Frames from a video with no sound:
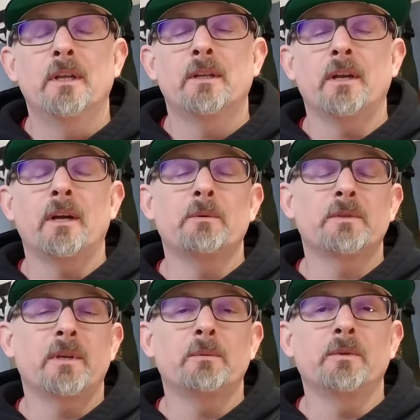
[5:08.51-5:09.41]
that I
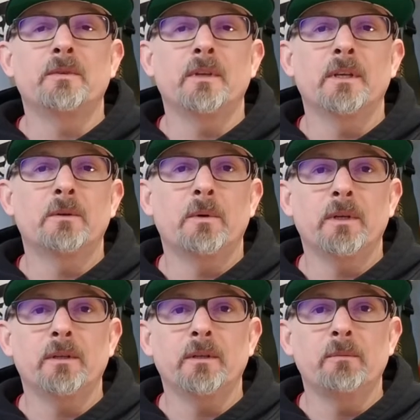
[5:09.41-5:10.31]
was able to get
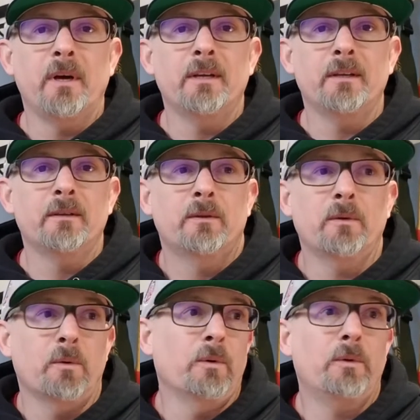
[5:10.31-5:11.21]
quickly by
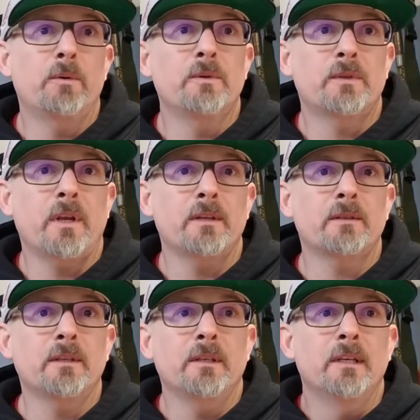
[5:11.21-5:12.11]
or through
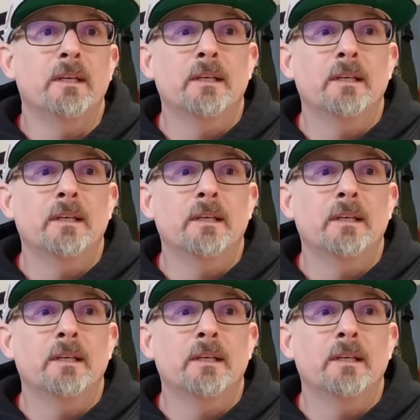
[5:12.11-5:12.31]
Stacy,